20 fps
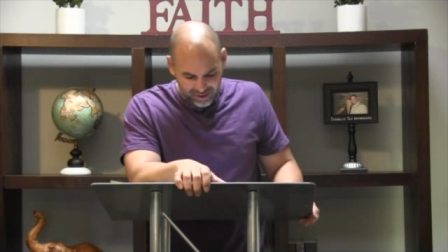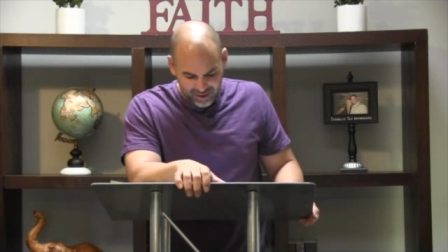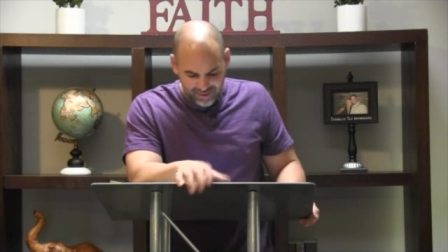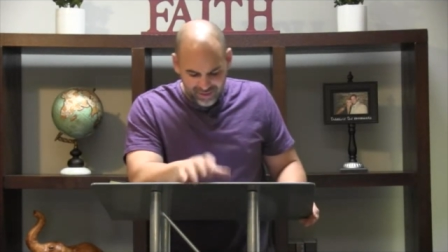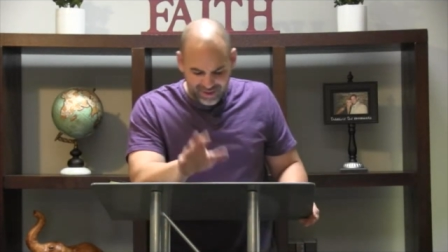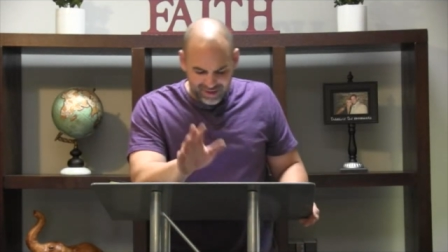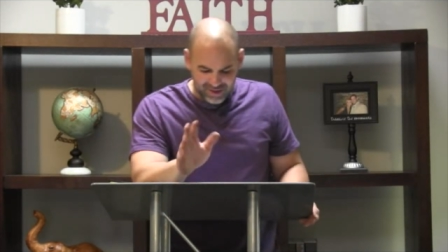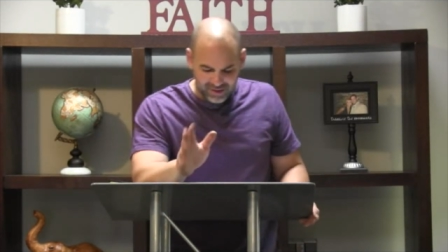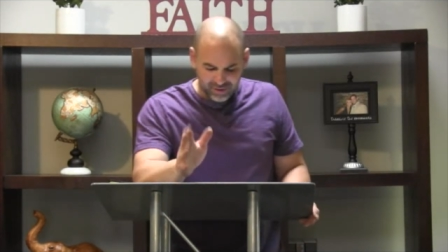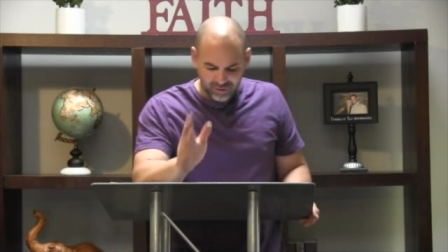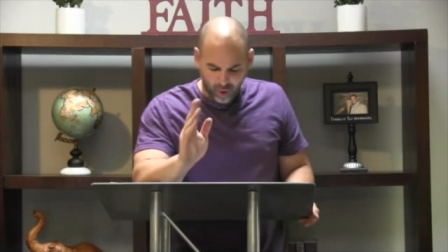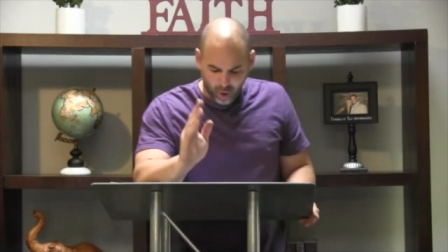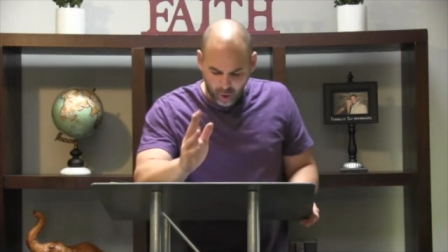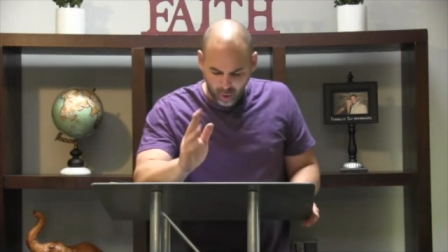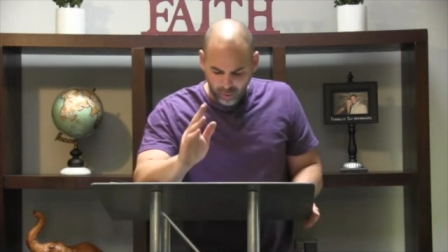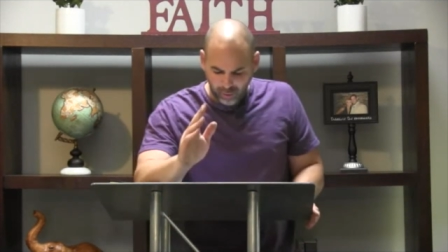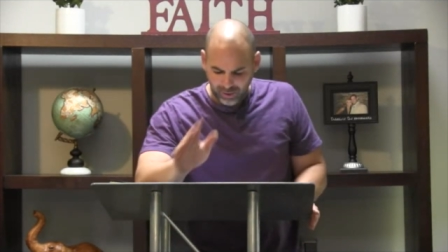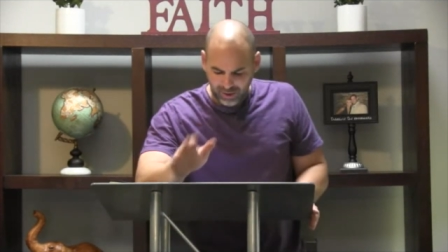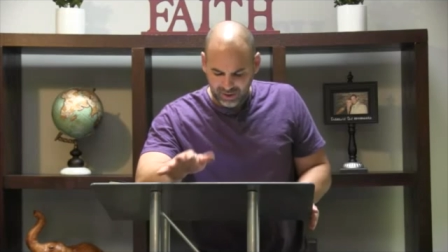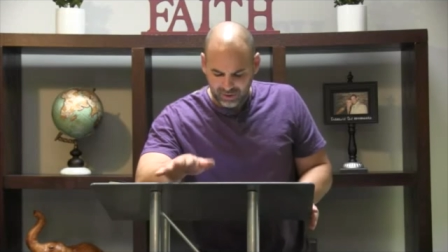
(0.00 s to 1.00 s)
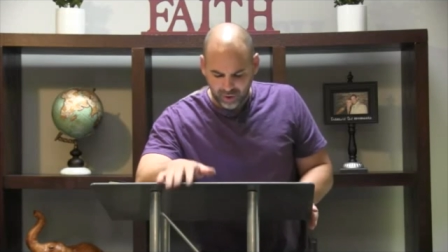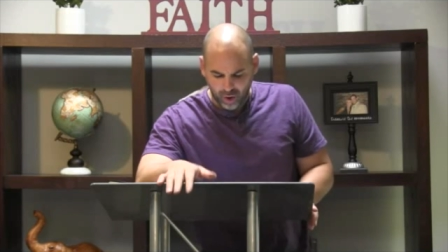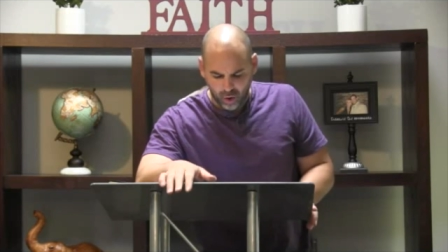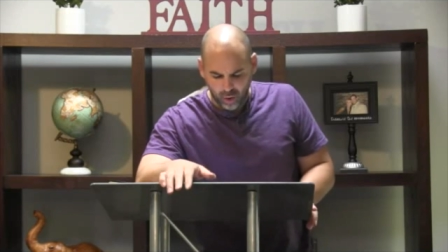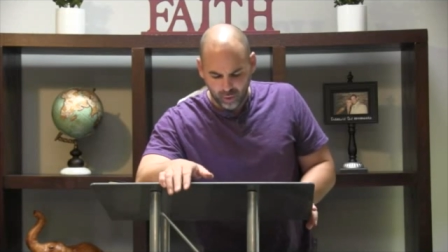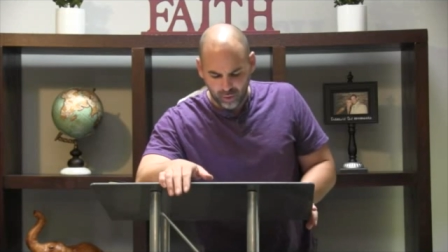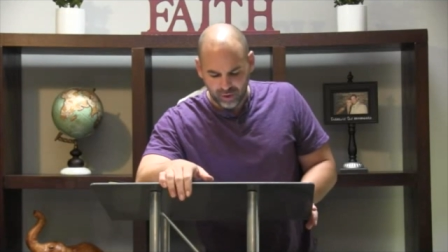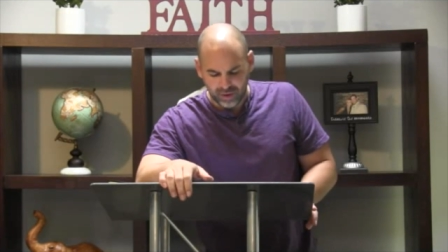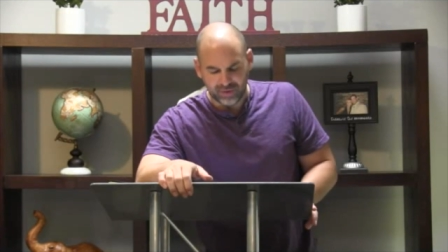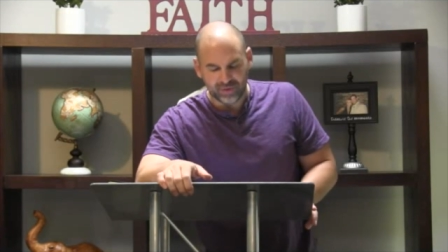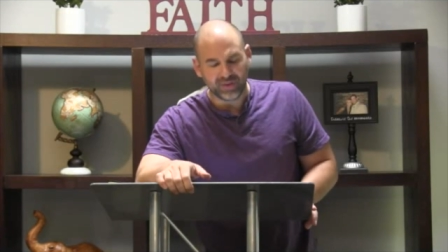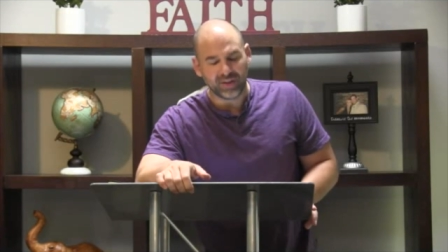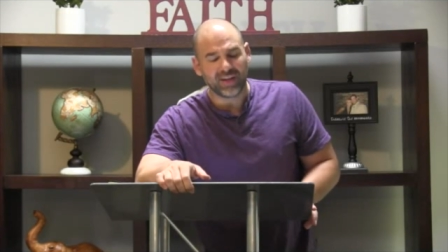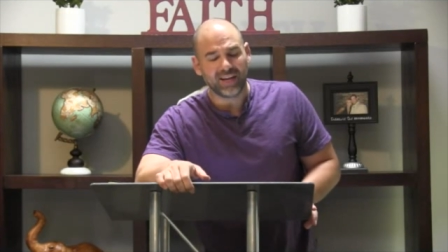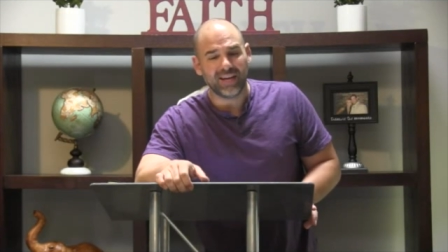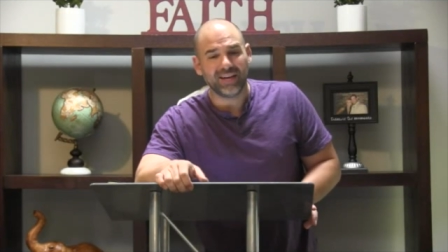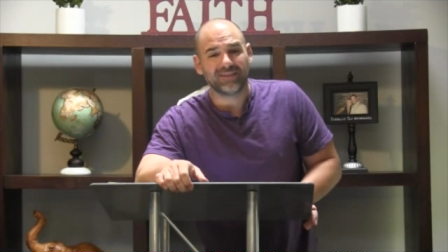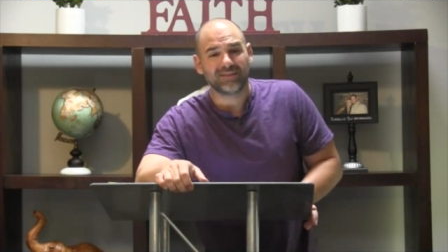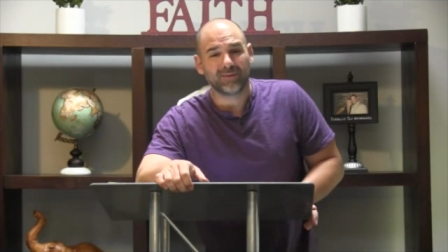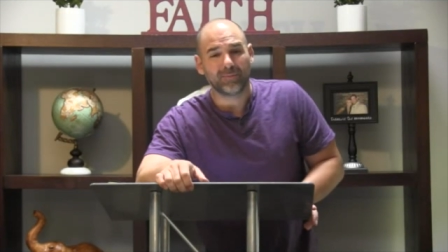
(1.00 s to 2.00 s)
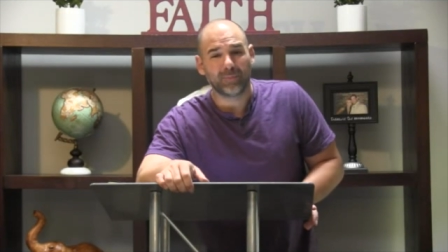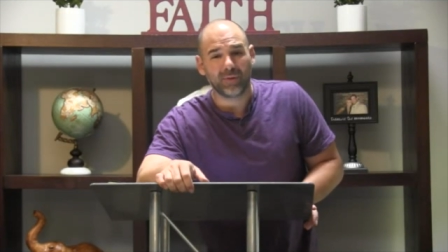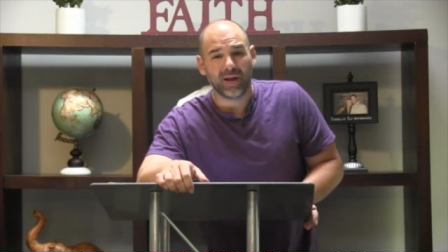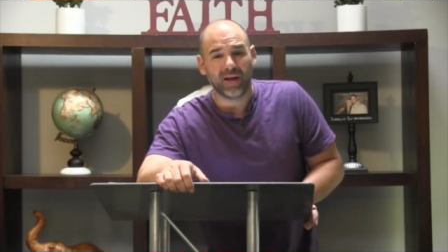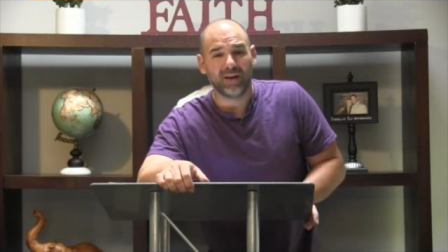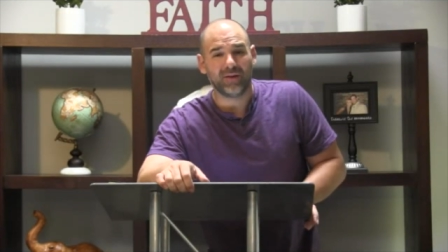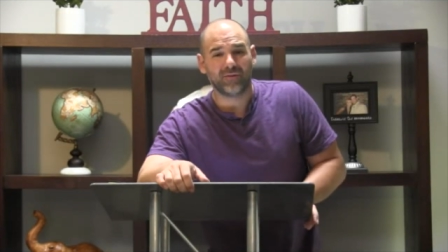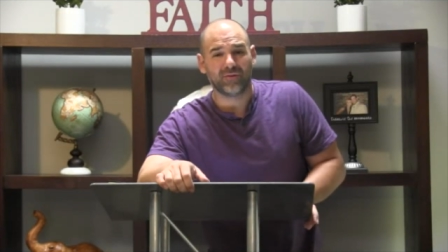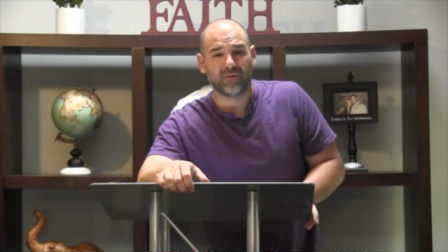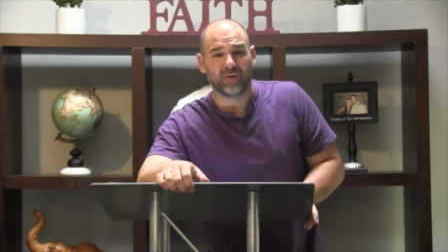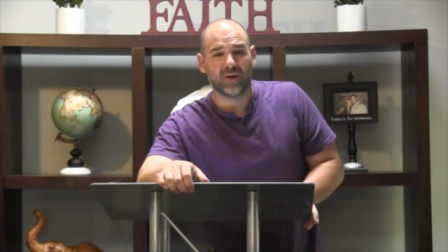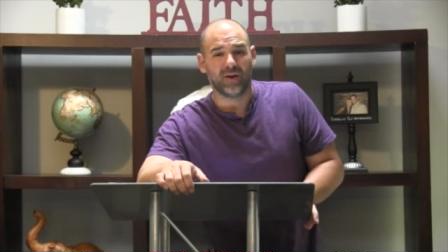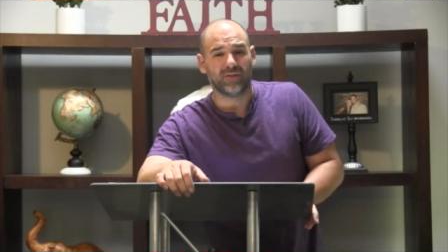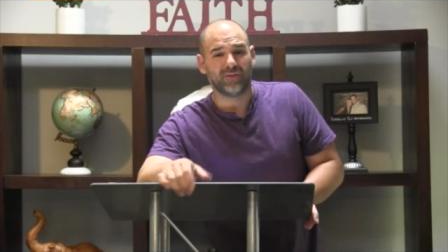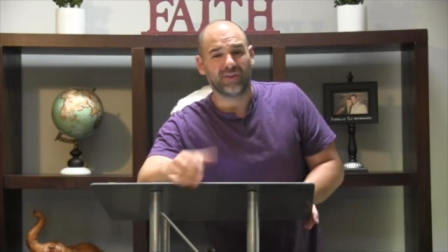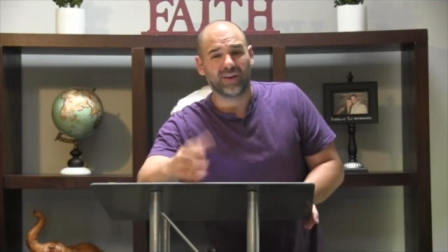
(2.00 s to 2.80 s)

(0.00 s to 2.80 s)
that has already told us He has a plan for us.